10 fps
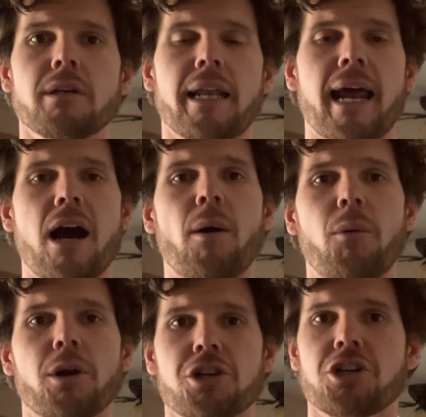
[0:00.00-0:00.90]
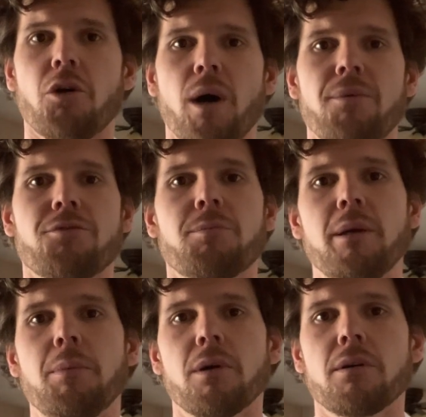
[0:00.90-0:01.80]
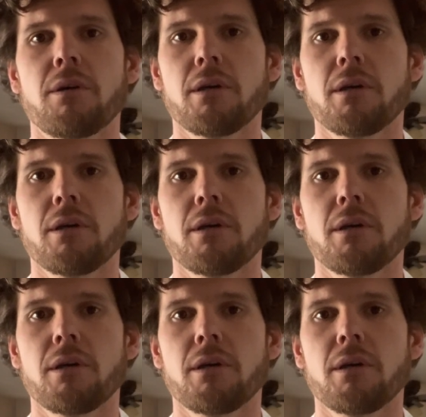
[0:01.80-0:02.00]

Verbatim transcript: and how I want to show up for people.